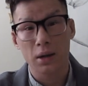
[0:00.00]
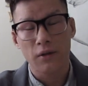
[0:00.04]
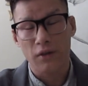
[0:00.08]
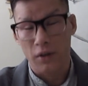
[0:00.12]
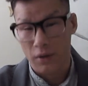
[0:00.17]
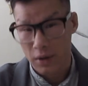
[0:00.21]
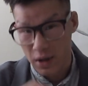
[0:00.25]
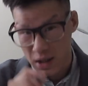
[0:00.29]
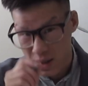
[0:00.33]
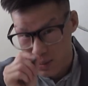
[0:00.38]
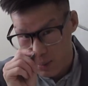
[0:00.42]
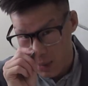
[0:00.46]
From
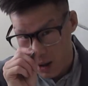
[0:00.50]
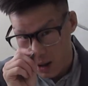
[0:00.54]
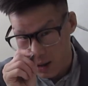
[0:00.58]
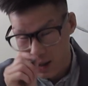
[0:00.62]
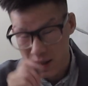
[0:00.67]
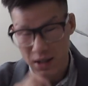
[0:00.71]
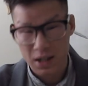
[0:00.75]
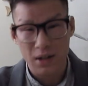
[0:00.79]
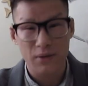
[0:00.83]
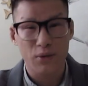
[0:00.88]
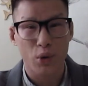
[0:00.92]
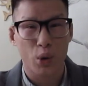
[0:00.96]
the
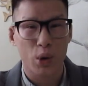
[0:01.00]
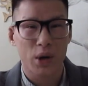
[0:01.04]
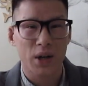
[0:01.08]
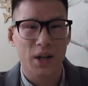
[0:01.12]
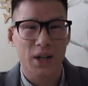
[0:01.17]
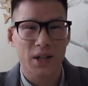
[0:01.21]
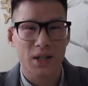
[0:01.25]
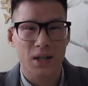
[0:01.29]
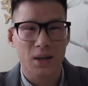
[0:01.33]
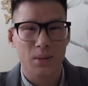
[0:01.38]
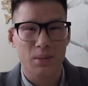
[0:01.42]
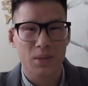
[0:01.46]
smallest of
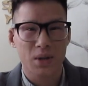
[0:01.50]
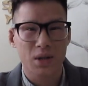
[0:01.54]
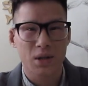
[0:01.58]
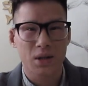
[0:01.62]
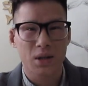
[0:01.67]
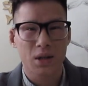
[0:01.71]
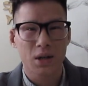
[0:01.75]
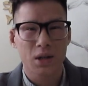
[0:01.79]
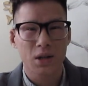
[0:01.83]
organisms